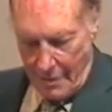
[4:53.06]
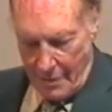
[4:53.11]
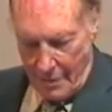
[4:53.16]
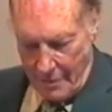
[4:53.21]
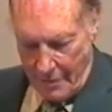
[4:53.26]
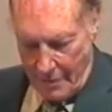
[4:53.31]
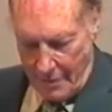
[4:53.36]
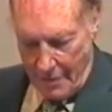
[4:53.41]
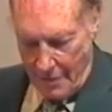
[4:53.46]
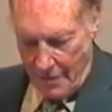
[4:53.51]

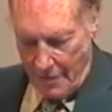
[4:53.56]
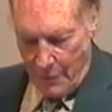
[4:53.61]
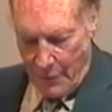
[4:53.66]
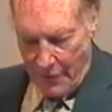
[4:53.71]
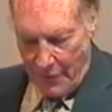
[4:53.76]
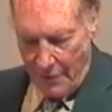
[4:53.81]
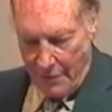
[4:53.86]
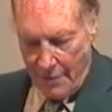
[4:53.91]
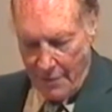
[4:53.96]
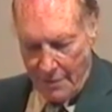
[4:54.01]
that this
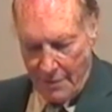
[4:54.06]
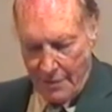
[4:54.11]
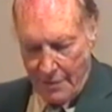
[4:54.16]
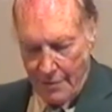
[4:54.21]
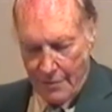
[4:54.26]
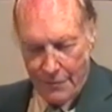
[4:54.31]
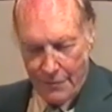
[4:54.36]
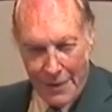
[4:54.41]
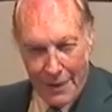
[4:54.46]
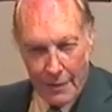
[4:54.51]
spirit is a
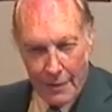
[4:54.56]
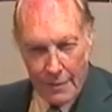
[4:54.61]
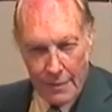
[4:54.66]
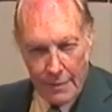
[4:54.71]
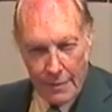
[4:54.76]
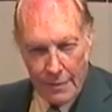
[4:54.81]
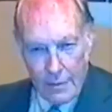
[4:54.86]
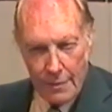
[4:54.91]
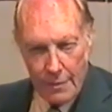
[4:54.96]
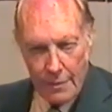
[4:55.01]

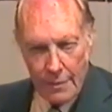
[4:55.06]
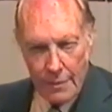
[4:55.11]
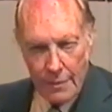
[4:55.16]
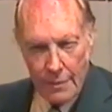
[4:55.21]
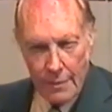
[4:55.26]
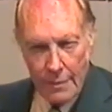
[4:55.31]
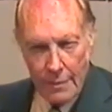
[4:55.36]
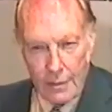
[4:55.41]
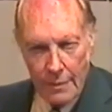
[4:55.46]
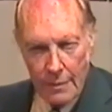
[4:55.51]
sphinx
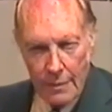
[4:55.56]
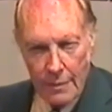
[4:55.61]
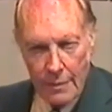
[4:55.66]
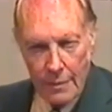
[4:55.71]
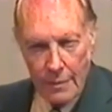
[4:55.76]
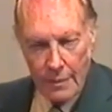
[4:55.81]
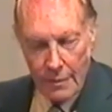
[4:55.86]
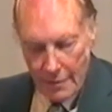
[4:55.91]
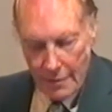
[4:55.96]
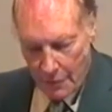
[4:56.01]

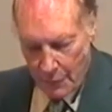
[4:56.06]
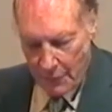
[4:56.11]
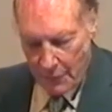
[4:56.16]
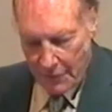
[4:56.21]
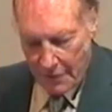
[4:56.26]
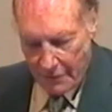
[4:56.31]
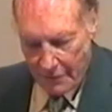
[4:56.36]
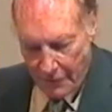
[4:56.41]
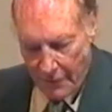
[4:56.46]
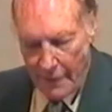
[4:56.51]
that will
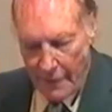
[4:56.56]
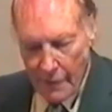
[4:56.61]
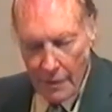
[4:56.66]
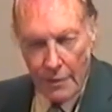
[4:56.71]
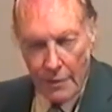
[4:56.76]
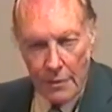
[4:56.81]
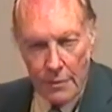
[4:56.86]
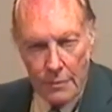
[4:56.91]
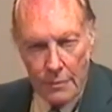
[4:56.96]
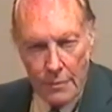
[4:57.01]
devour
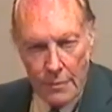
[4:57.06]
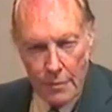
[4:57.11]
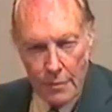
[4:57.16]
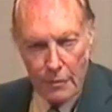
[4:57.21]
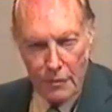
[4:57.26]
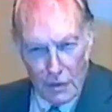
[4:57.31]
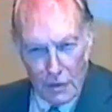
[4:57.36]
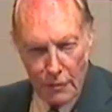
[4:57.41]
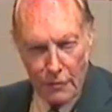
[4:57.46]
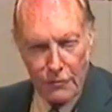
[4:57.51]
those who
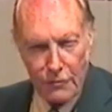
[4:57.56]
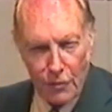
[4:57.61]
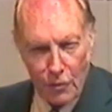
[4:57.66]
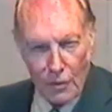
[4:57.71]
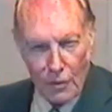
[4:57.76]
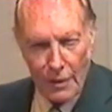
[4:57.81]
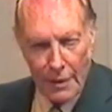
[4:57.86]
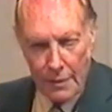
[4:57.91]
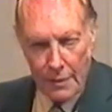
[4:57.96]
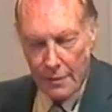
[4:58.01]
don't
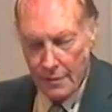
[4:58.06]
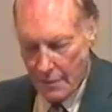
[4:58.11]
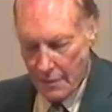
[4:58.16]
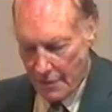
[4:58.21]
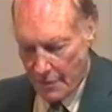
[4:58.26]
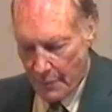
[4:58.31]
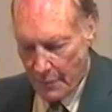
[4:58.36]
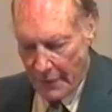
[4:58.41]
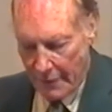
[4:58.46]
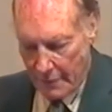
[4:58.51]
fall under its
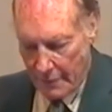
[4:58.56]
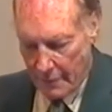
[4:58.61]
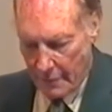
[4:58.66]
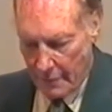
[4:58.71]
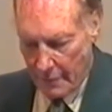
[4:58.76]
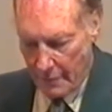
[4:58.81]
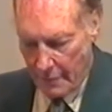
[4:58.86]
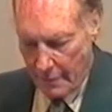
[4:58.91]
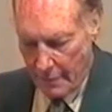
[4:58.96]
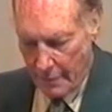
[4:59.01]
spell.
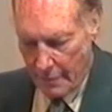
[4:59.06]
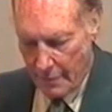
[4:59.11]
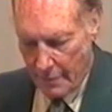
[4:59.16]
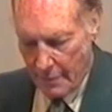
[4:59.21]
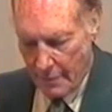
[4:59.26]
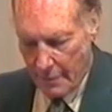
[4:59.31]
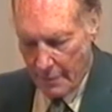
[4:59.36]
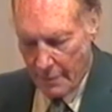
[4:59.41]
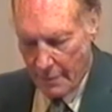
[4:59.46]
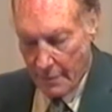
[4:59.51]

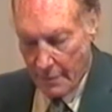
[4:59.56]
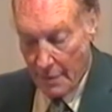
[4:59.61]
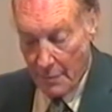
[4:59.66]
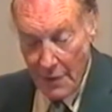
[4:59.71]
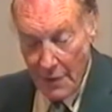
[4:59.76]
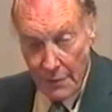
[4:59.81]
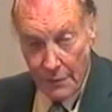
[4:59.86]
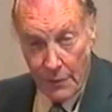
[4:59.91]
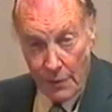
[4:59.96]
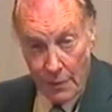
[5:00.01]
They
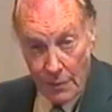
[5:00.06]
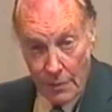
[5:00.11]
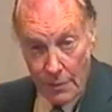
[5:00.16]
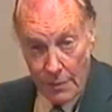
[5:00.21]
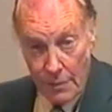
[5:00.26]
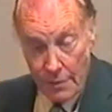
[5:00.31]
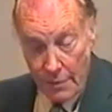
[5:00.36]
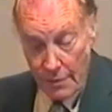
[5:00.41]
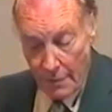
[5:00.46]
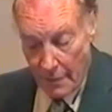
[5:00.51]
mean, of
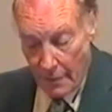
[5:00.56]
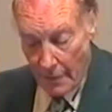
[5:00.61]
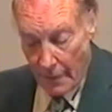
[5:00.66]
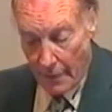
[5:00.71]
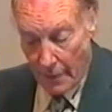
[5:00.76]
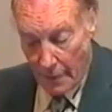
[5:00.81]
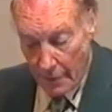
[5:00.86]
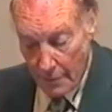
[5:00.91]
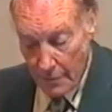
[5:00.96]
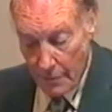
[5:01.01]
course,
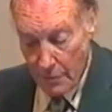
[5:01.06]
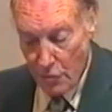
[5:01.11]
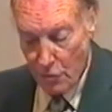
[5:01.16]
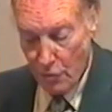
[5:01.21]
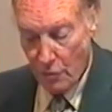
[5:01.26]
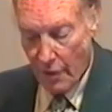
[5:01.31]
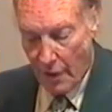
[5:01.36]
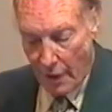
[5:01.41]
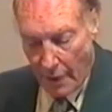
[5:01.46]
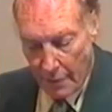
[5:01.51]
those who
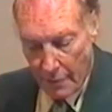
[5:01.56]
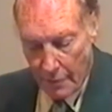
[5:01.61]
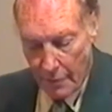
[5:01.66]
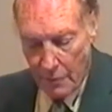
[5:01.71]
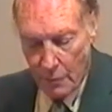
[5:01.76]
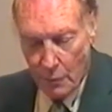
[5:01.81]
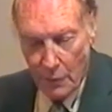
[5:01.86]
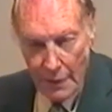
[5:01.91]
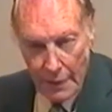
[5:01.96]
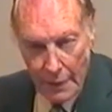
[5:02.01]

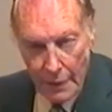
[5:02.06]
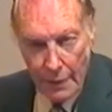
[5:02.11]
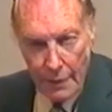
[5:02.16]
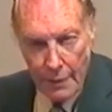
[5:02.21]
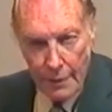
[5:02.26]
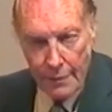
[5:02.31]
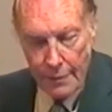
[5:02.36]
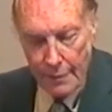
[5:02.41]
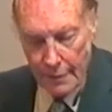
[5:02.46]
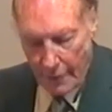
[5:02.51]
cannot
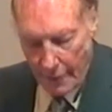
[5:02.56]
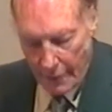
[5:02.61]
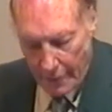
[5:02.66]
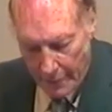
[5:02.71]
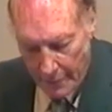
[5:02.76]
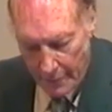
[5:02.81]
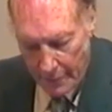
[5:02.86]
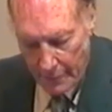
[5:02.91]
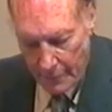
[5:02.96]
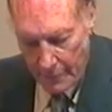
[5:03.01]
willingly
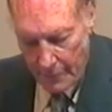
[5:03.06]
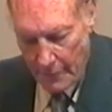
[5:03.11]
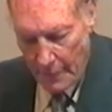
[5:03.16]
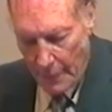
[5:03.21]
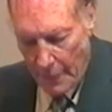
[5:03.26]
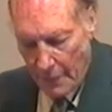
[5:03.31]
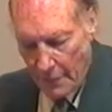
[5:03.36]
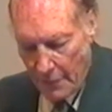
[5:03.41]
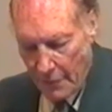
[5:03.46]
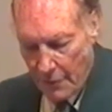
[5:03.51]
succumb
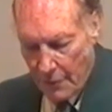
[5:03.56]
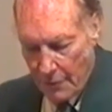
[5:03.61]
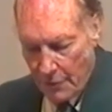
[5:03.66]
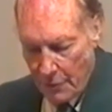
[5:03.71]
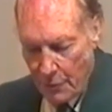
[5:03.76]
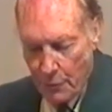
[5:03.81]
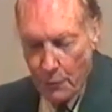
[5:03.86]
to the new